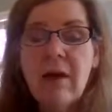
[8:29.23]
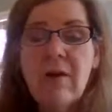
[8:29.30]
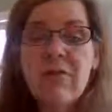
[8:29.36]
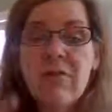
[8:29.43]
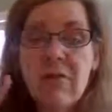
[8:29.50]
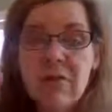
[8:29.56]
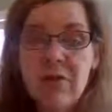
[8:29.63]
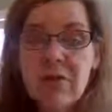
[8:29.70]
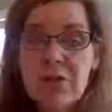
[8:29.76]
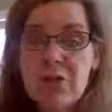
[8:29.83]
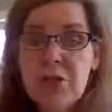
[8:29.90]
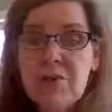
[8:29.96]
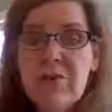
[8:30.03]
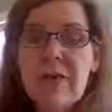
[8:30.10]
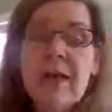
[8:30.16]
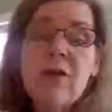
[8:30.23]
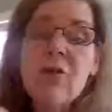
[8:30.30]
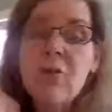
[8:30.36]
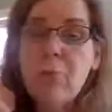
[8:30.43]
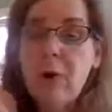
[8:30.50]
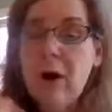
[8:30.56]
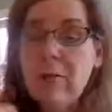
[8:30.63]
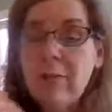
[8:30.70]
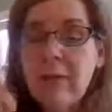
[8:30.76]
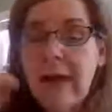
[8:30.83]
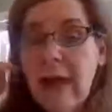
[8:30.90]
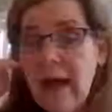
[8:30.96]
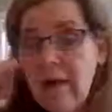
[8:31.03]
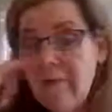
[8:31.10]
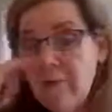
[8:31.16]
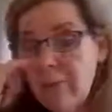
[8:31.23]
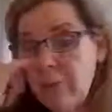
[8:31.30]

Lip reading: So there are two things you probably have